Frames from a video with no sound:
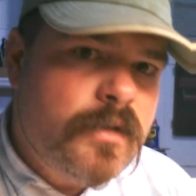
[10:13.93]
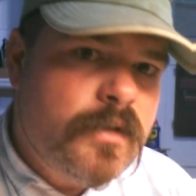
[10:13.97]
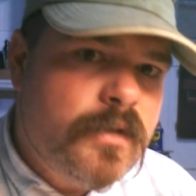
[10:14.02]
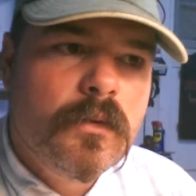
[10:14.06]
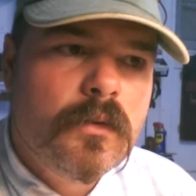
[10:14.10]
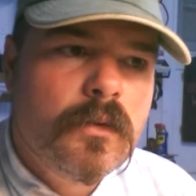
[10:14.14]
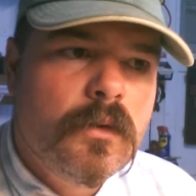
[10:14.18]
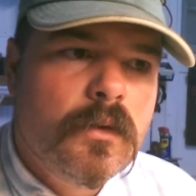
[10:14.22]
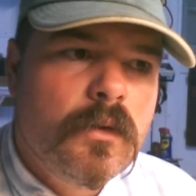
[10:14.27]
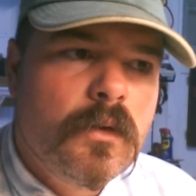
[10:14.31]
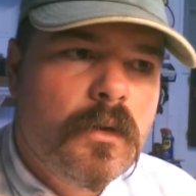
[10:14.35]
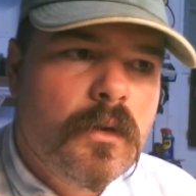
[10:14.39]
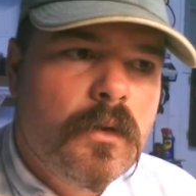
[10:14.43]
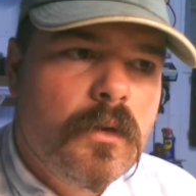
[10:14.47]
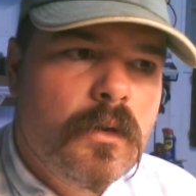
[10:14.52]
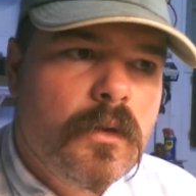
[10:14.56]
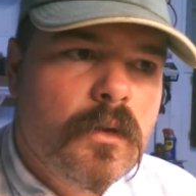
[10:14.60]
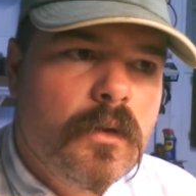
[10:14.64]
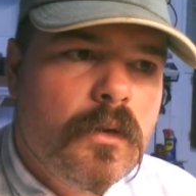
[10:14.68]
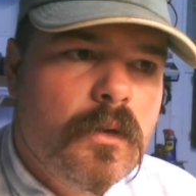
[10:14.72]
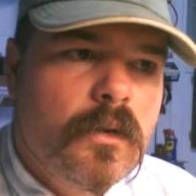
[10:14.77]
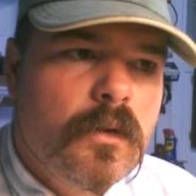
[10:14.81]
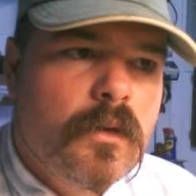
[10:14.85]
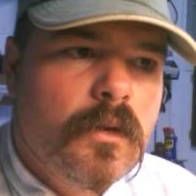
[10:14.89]

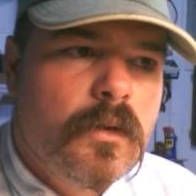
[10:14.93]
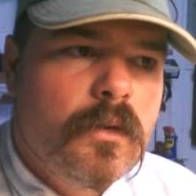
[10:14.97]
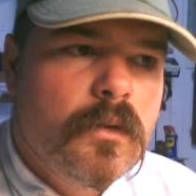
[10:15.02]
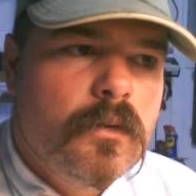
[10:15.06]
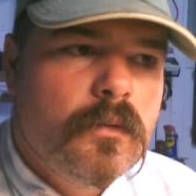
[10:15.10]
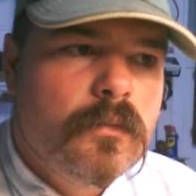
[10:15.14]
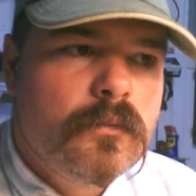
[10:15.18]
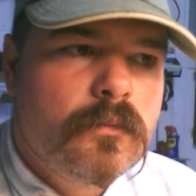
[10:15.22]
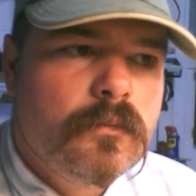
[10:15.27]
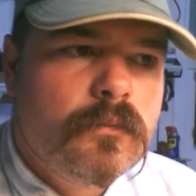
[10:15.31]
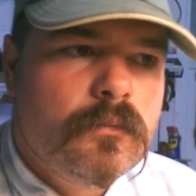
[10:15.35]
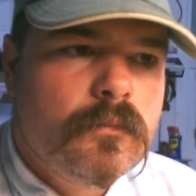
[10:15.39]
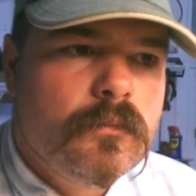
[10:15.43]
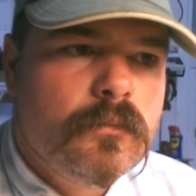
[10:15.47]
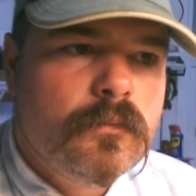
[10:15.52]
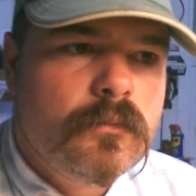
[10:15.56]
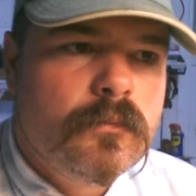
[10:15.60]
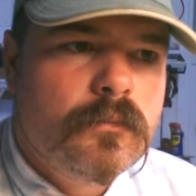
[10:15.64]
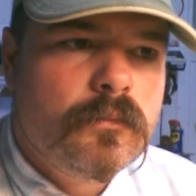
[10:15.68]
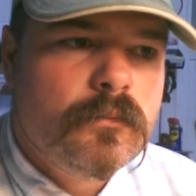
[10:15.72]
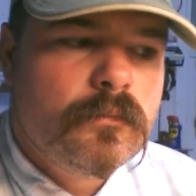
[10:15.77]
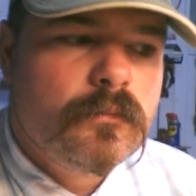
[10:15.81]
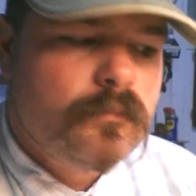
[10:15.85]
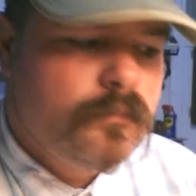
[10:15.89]

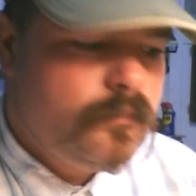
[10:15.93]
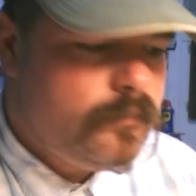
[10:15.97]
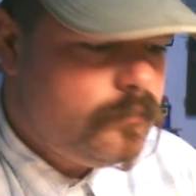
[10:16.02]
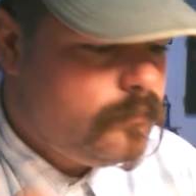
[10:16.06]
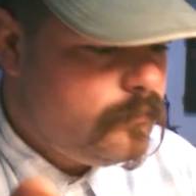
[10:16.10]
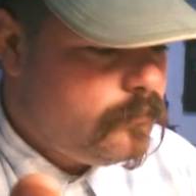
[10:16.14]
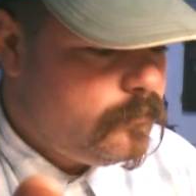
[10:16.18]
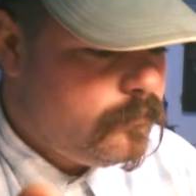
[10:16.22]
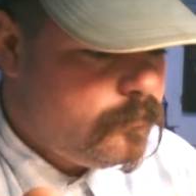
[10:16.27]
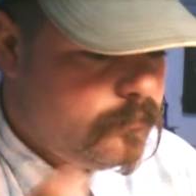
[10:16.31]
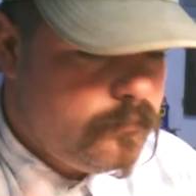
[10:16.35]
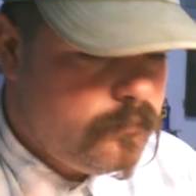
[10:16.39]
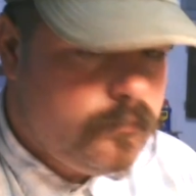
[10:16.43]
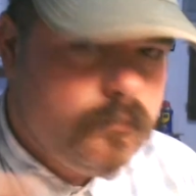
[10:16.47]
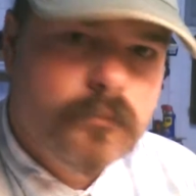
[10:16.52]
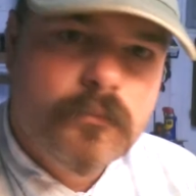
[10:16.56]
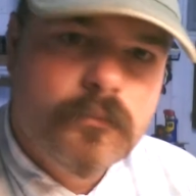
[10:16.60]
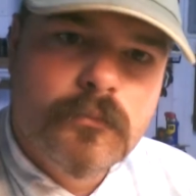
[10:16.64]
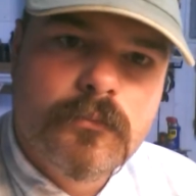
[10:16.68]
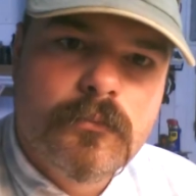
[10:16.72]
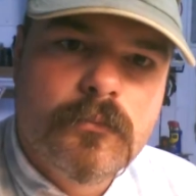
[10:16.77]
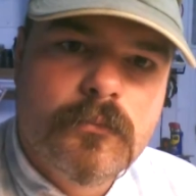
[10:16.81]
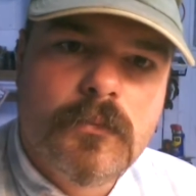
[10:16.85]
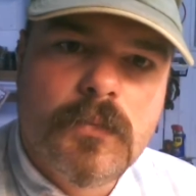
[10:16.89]

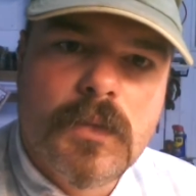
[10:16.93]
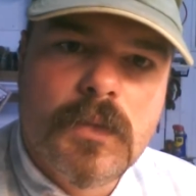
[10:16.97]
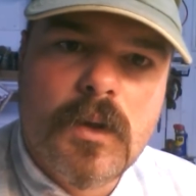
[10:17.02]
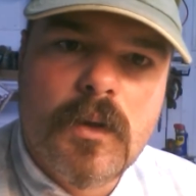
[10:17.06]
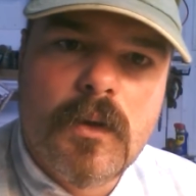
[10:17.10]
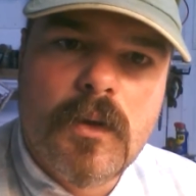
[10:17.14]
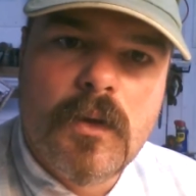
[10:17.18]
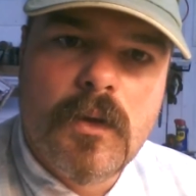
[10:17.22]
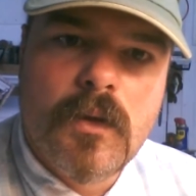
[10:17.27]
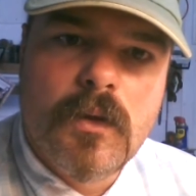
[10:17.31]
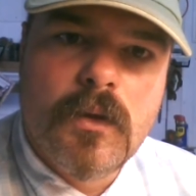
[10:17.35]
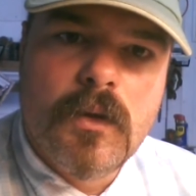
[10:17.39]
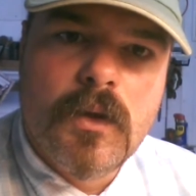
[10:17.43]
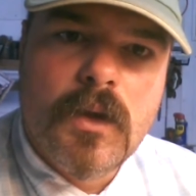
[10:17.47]
Nothing is said.